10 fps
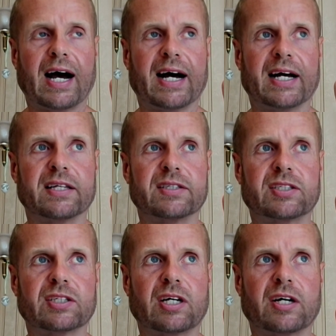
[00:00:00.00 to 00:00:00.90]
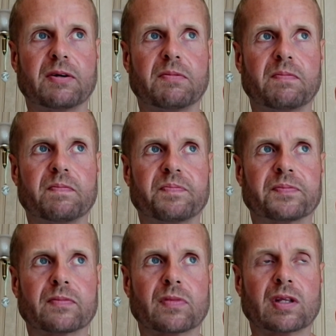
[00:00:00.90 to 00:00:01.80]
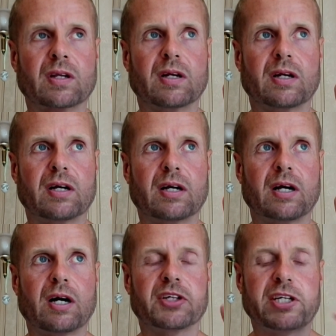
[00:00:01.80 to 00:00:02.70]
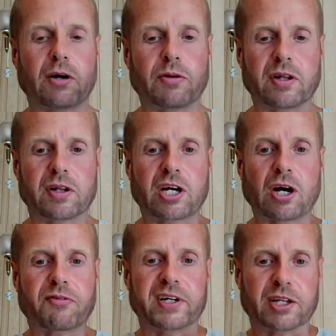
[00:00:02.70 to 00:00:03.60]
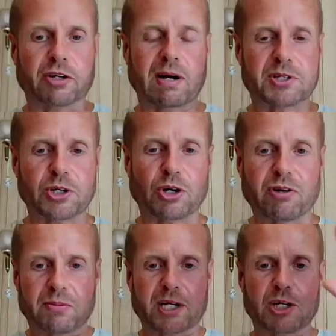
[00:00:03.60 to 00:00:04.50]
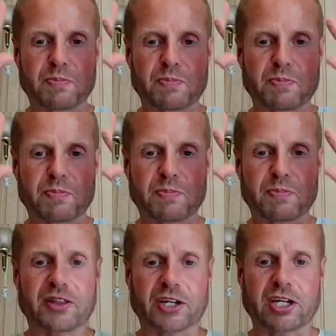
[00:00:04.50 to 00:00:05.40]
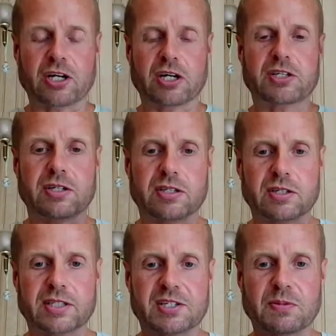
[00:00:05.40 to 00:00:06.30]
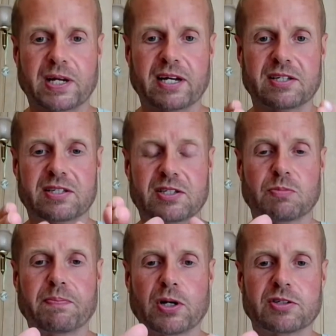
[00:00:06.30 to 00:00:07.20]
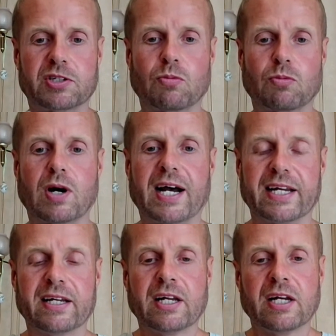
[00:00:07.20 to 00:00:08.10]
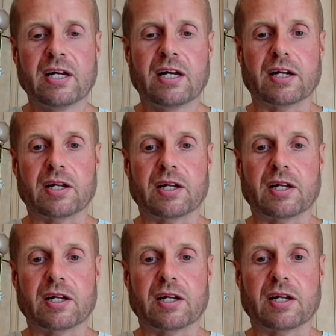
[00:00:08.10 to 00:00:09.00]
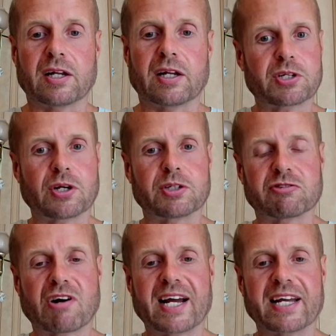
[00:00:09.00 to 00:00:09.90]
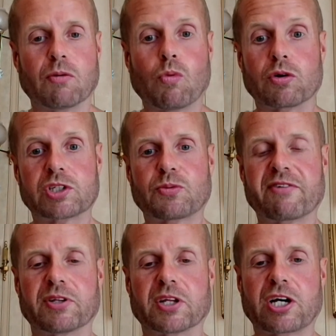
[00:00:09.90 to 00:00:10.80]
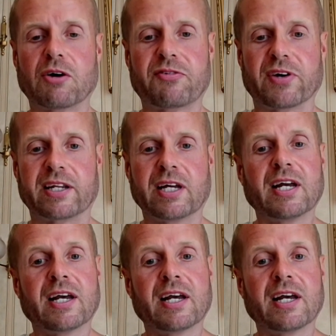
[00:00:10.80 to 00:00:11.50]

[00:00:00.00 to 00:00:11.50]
and um, and you know, and the coffin, the crematorium goes behind behind the curtains and disappears to be burnt away. And at that point, everyone turns away and walks away from the coffin.